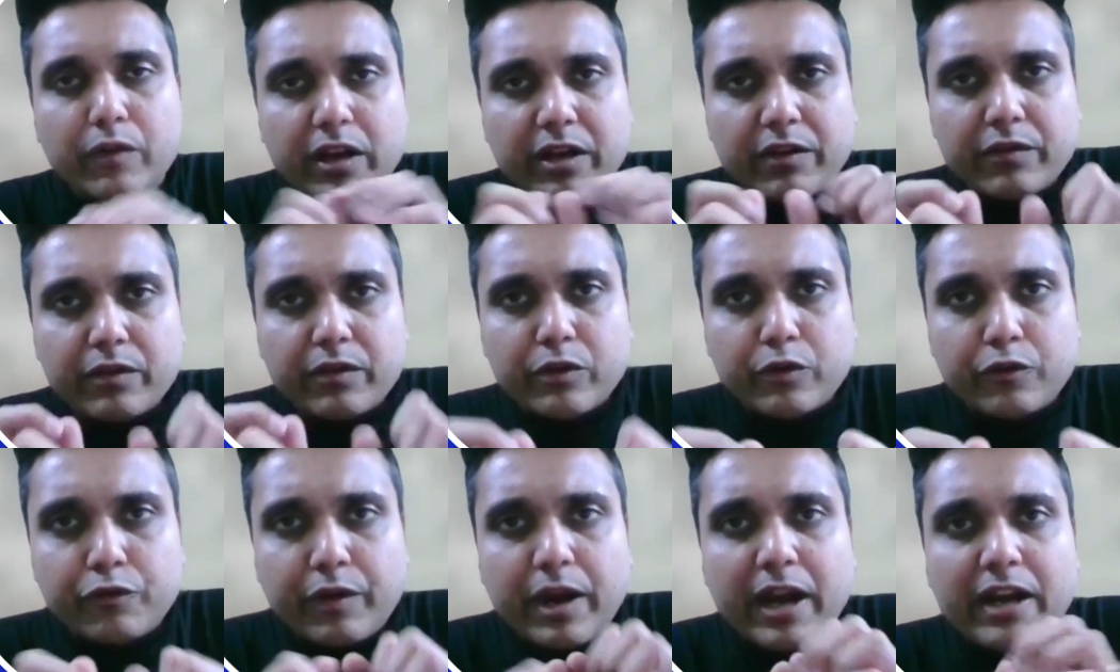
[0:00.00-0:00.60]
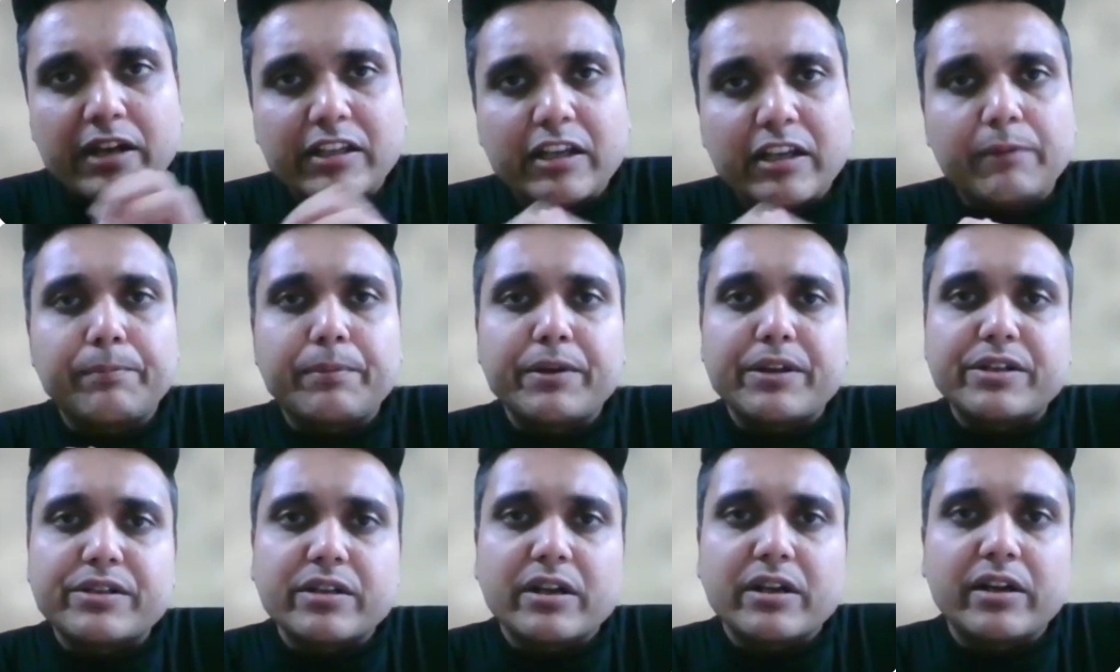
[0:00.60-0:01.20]
Whenever you find
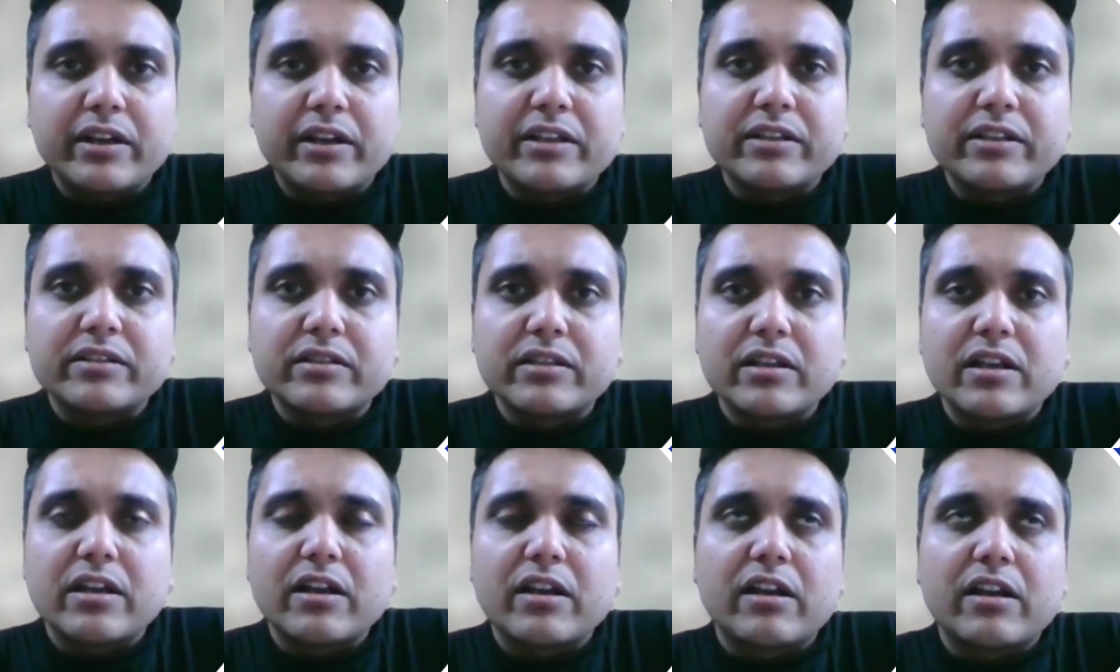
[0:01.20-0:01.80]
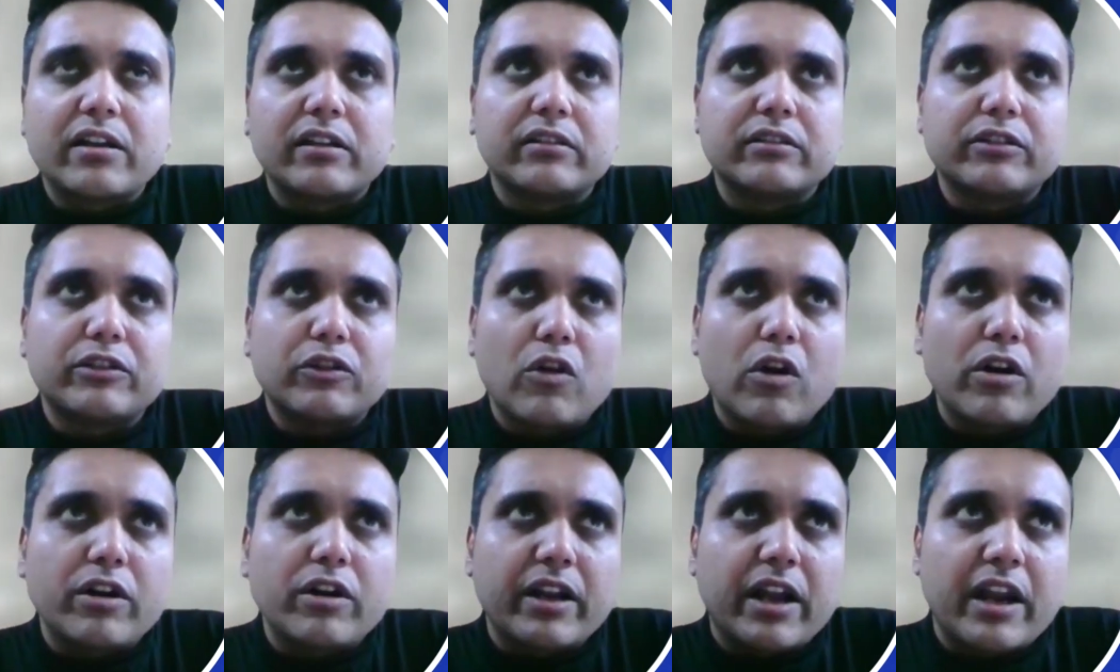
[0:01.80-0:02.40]
that patient is
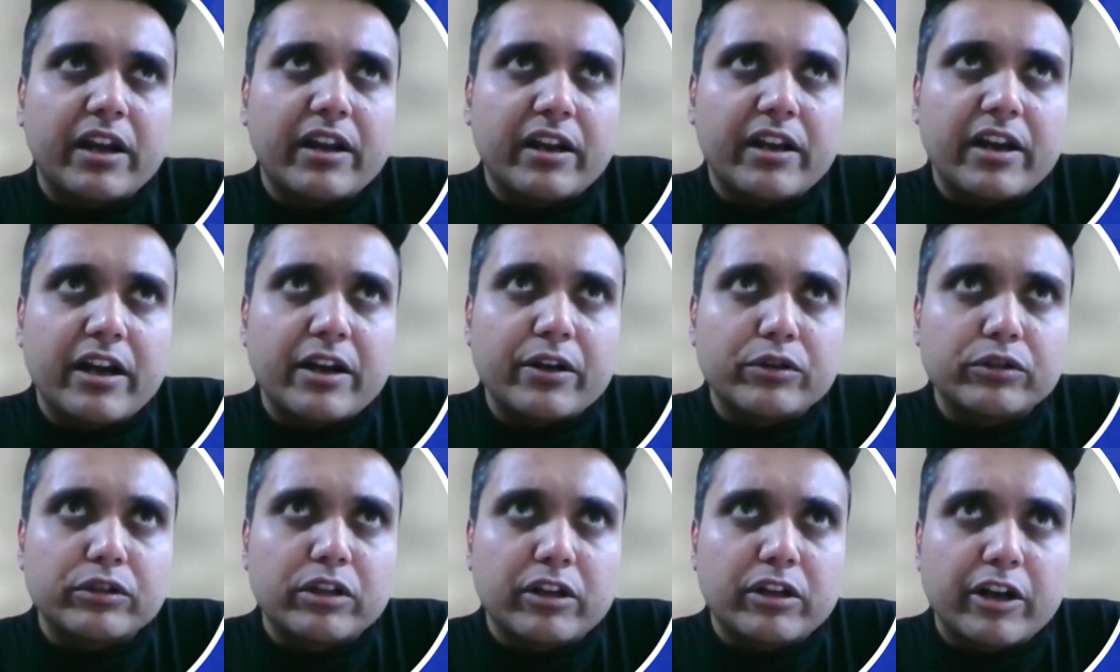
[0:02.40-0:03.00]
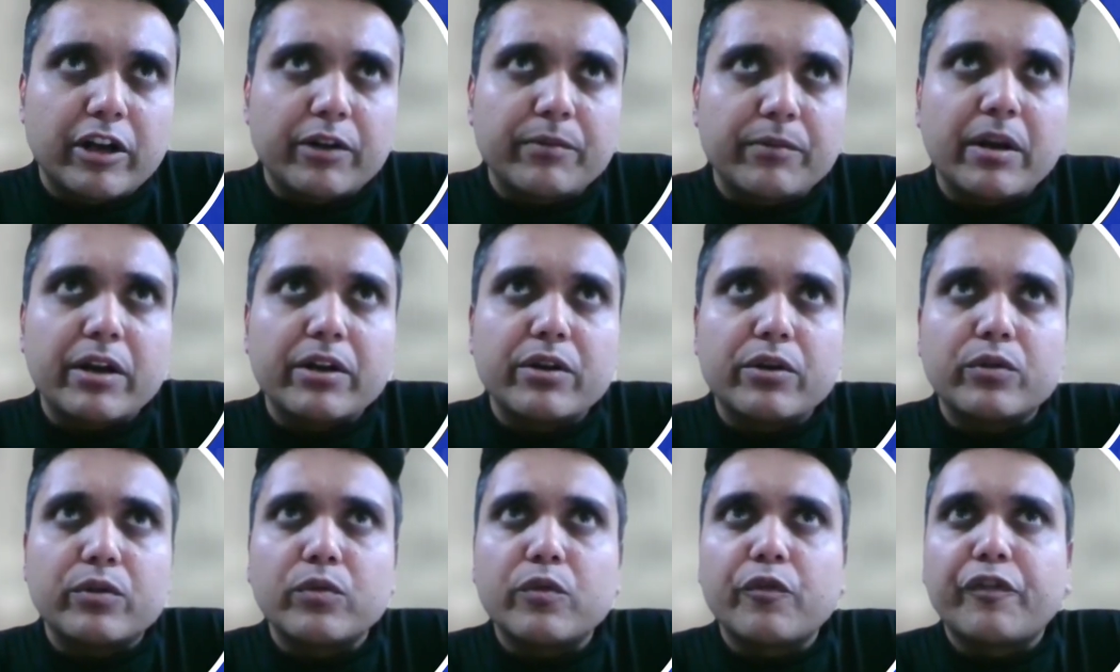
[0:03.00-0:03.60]
not adherent to the
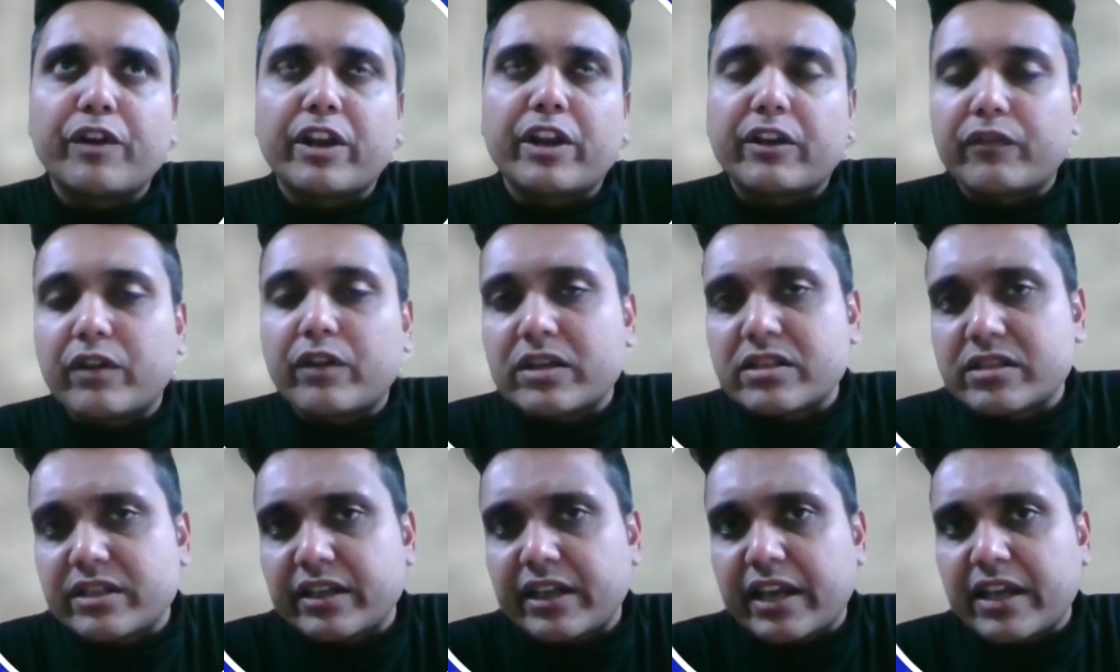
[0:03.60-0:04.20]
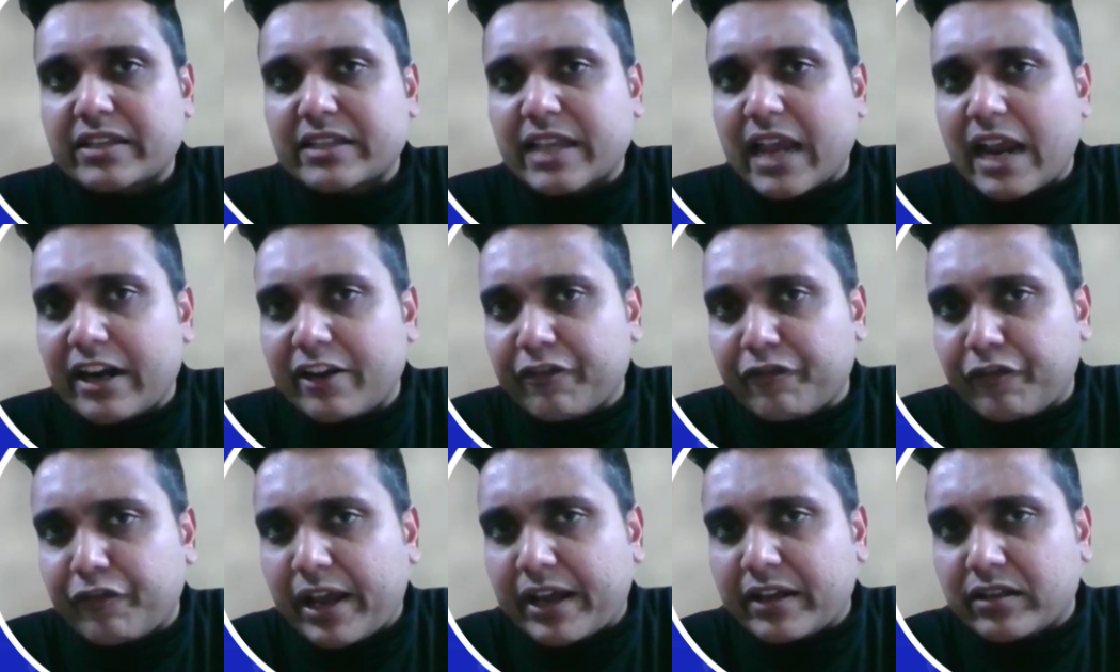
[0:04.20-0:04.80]
treatment due to frequent GI
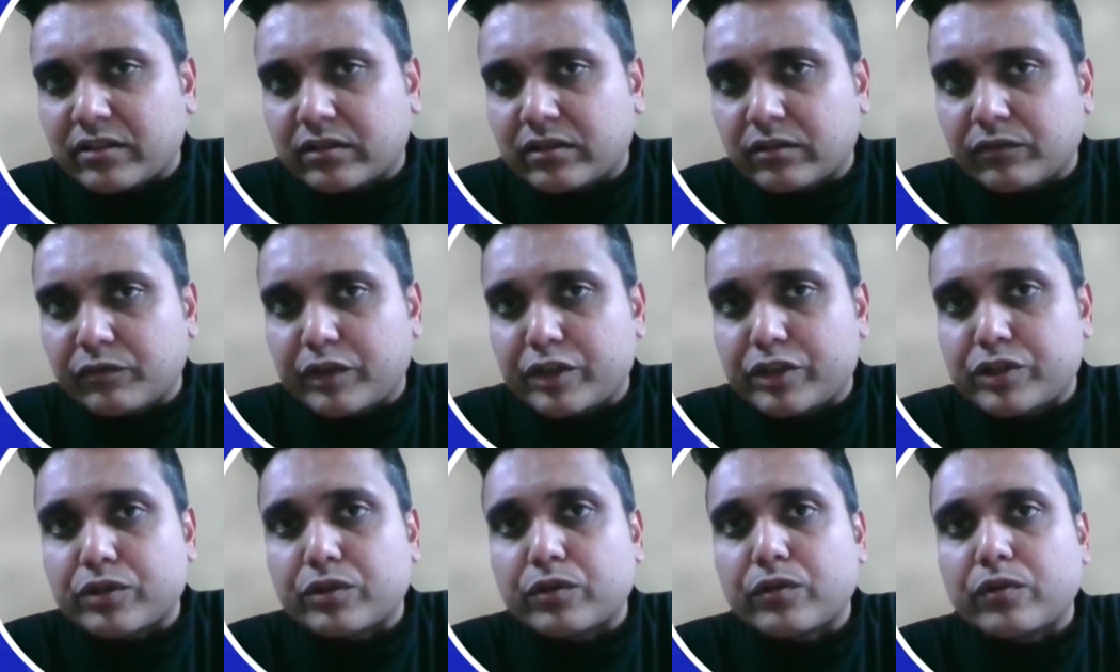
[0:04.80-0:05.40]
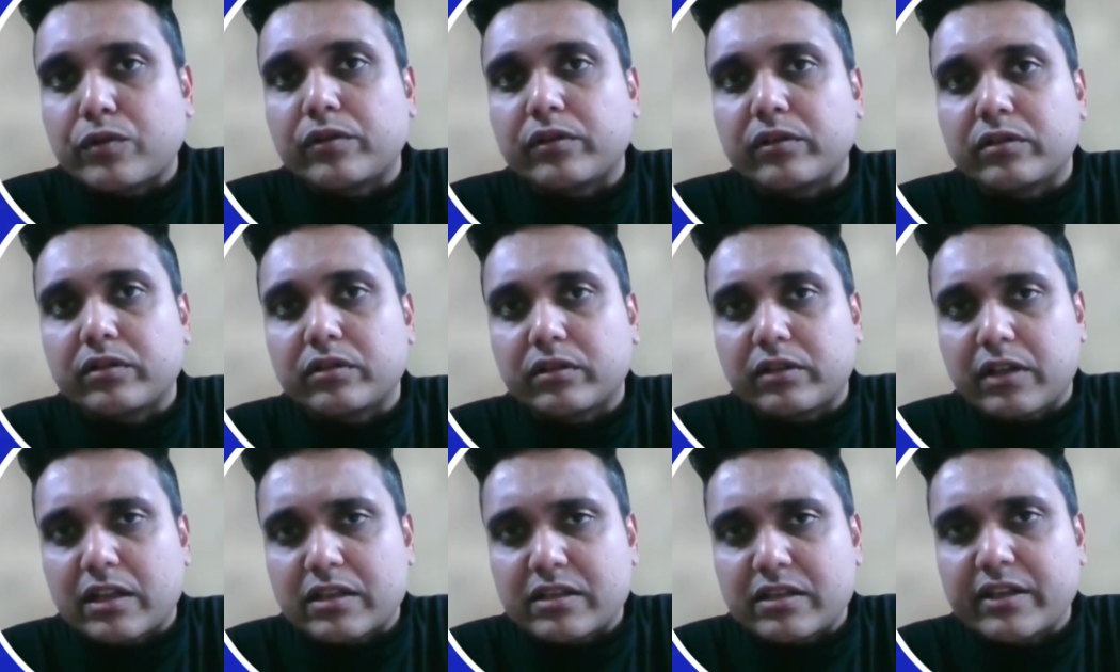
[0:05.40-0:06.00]
side effects, we should
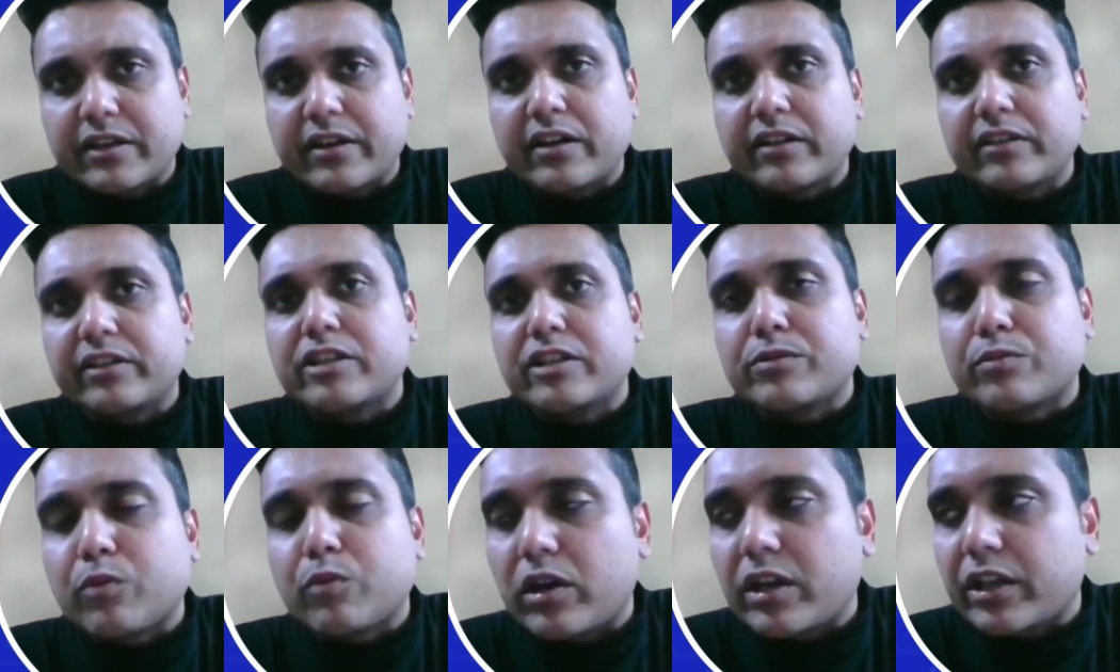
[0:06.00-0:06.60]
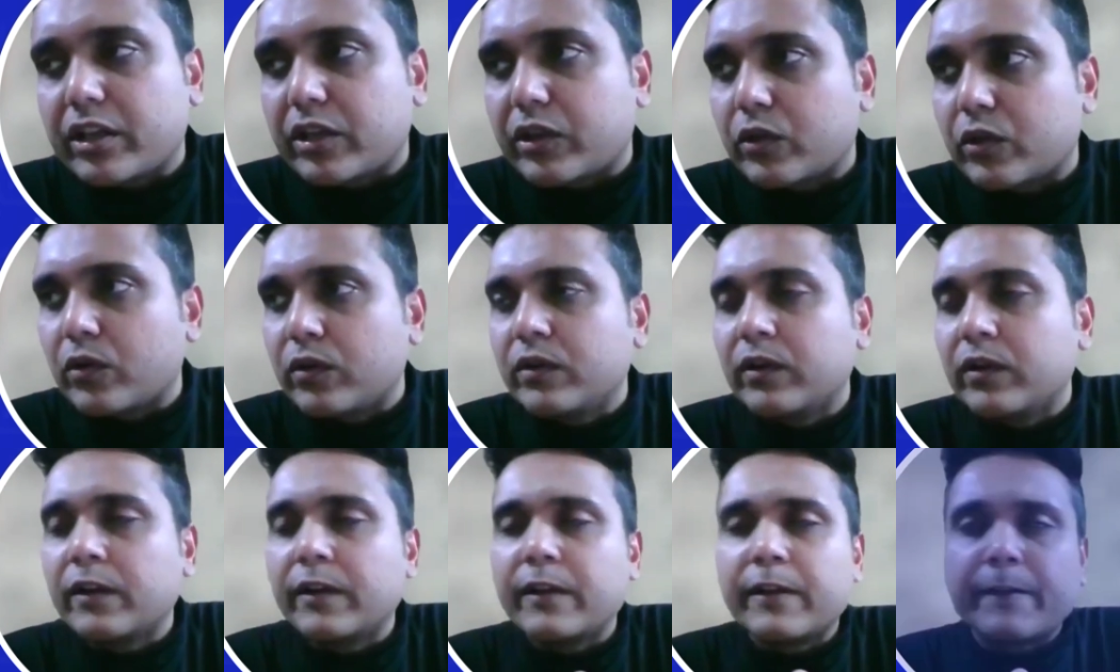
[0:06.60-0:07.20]
consider this
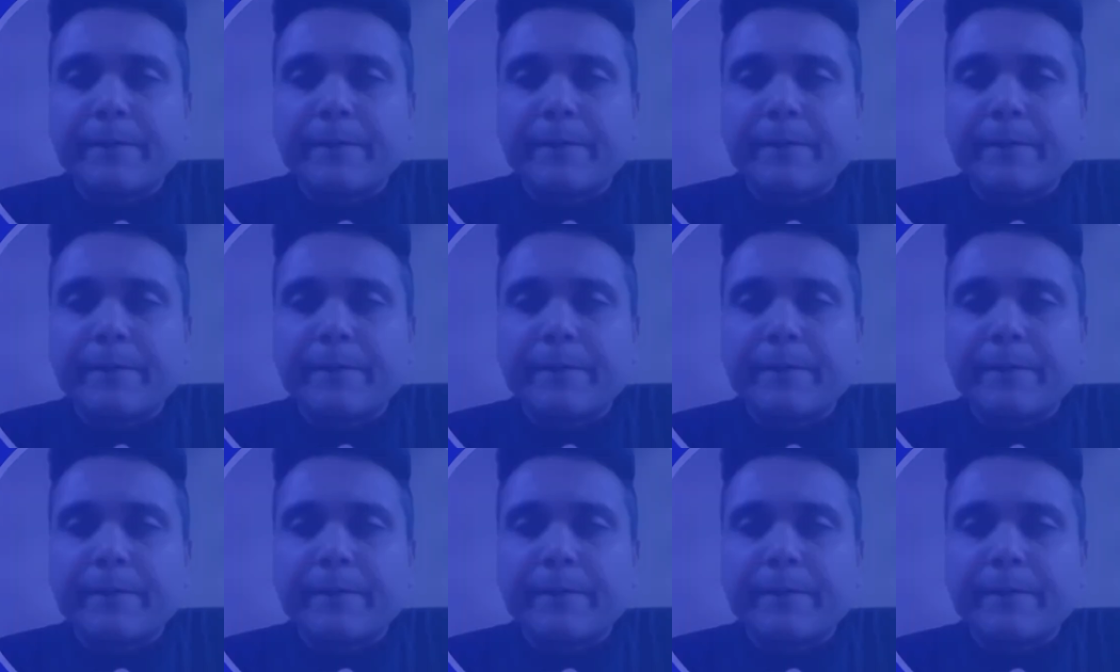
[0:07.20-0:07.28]
molecule.